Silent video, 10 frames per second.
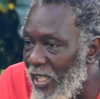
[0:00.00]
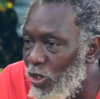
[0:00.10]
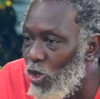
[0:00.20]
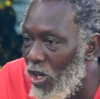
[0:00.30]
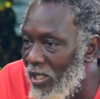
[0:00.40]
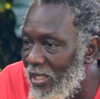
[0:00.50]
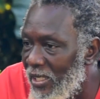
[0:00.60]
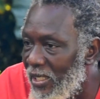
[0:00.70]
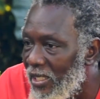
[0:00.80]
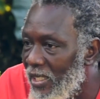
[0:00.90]

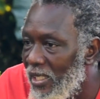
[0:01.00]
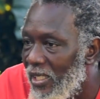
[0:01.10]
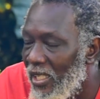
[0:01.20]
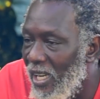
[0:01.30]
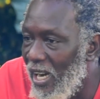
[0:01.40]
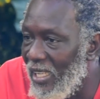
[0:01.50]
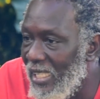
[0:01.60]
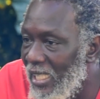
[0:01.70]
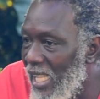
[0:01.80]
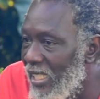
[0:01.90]
drugs,
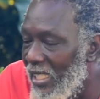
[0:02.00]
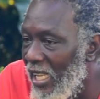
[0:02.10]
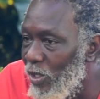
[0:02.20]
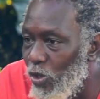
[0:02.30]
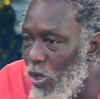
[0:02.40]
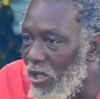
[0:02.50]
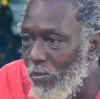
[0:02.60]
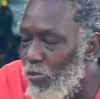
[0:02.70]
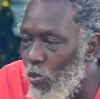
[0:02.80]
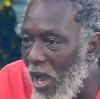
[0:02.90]
international drug,
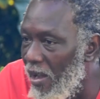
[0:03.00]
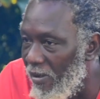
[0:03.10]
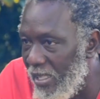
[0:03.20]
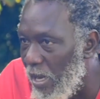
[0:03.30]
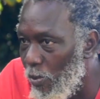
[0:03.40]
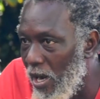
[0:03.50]
whatever them.